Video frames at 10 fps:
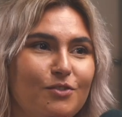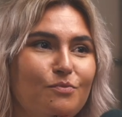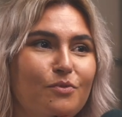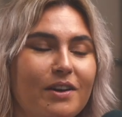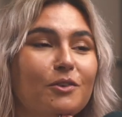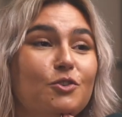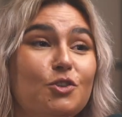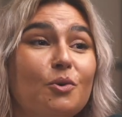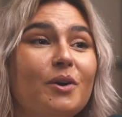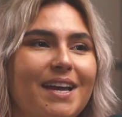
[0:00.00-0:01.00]
real
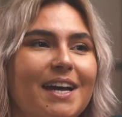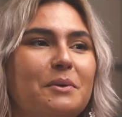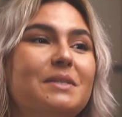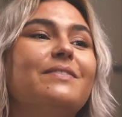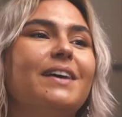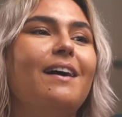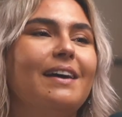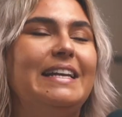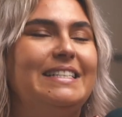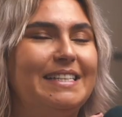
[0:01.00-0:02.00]
joy out of it. I
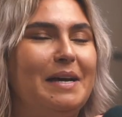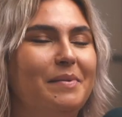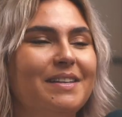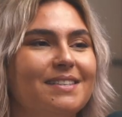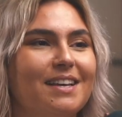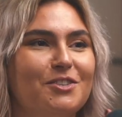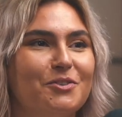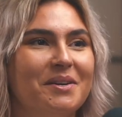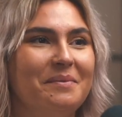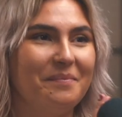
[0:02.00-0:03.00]
need to tap into that joy.